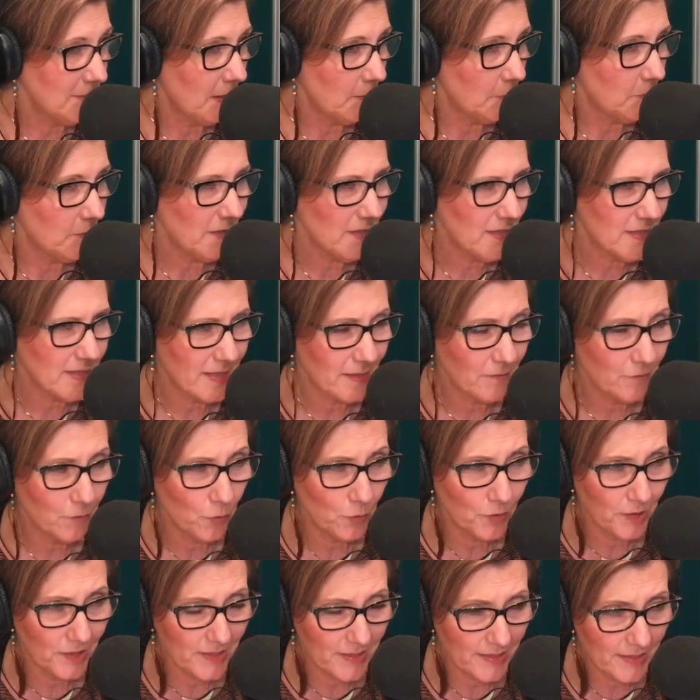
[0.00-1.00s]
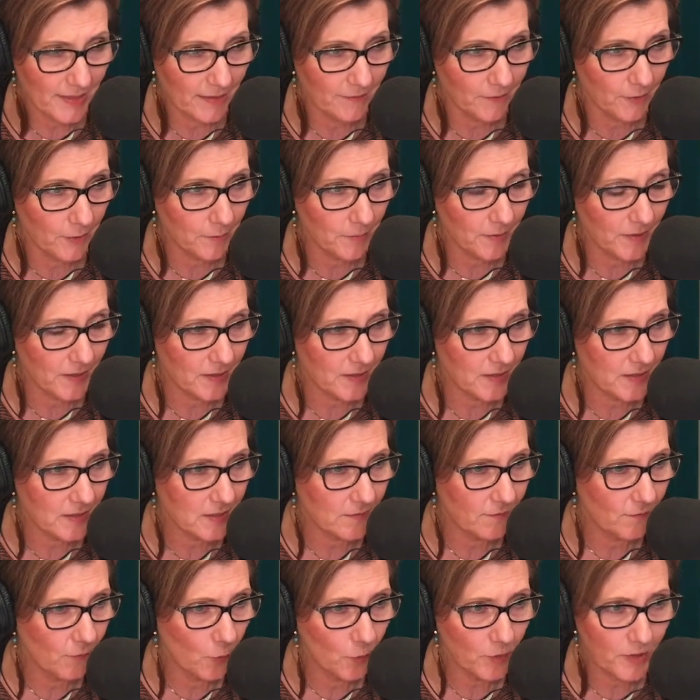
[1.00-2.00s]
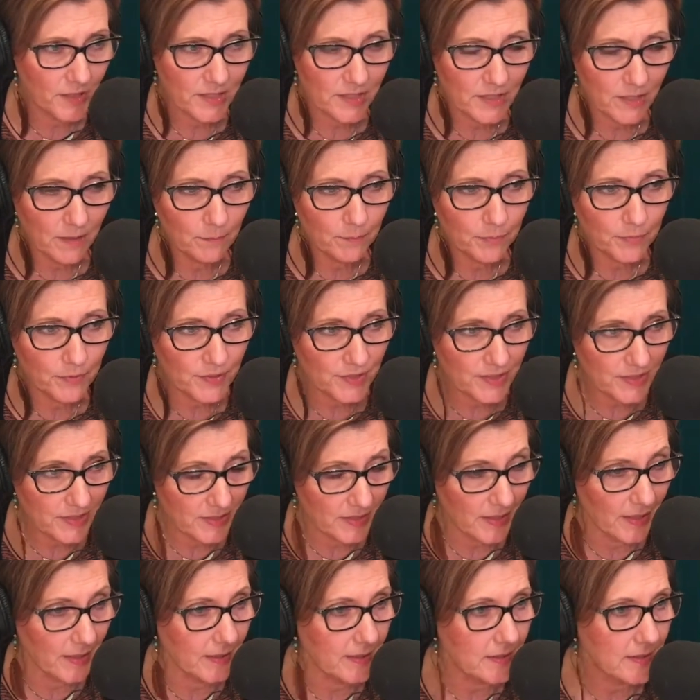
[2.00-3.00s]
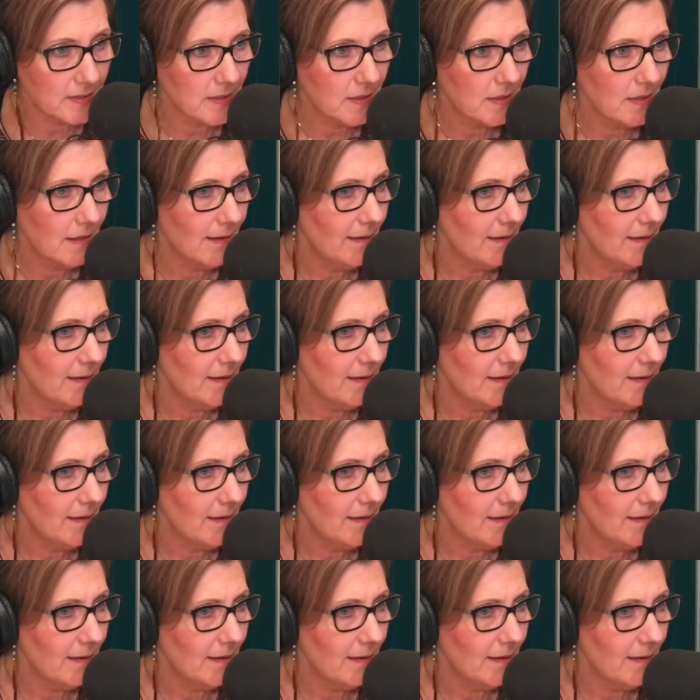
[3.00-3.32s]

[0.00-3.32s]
I wanted to say 47, but it's 40-some percent